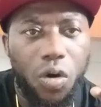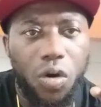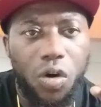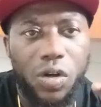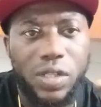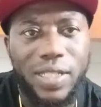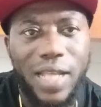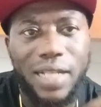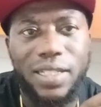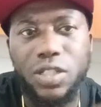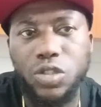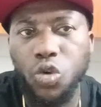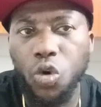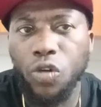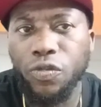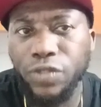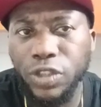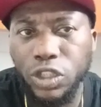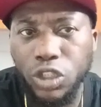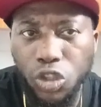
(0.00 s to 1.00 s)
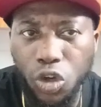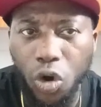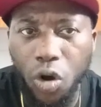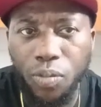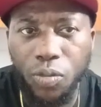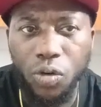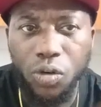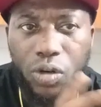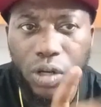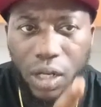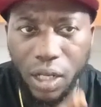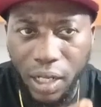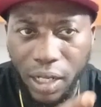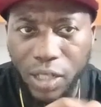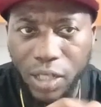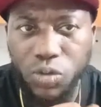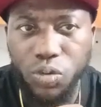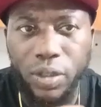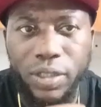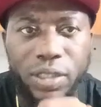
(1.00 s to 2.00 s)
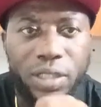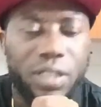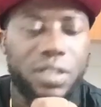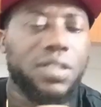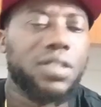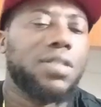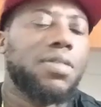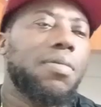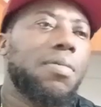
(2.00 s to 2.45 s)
Or started so video. Let's watch this.